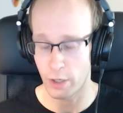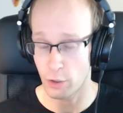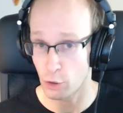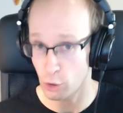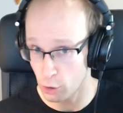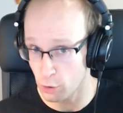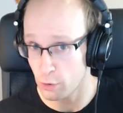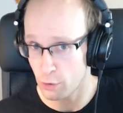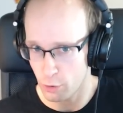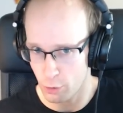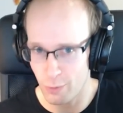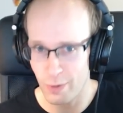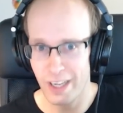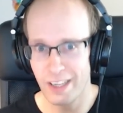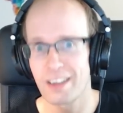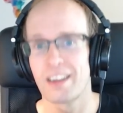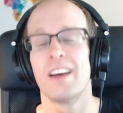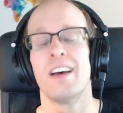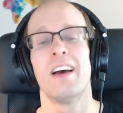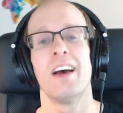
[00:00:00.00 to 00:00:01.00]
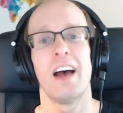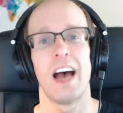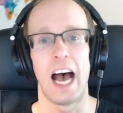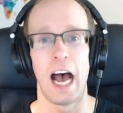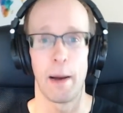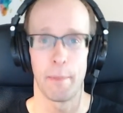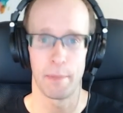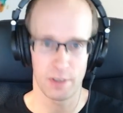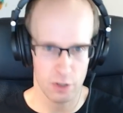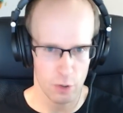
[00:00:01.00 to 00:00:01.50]
should do it.
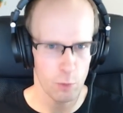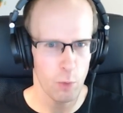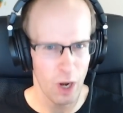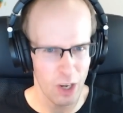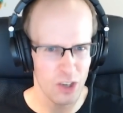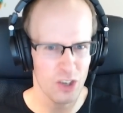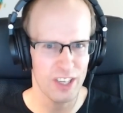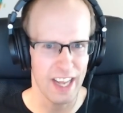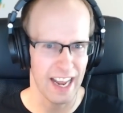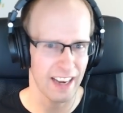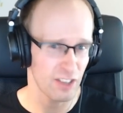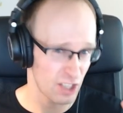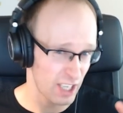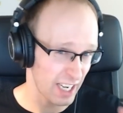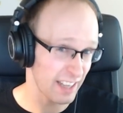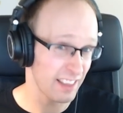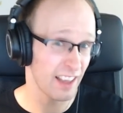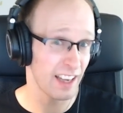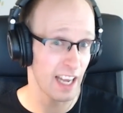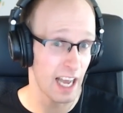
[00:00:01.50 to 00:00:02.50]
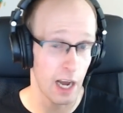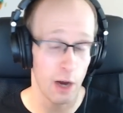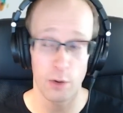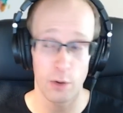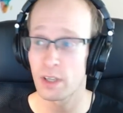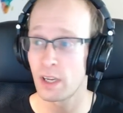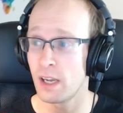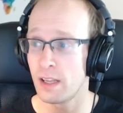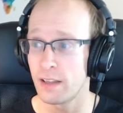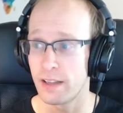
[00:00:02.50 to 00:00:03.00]
So watch that, check that out.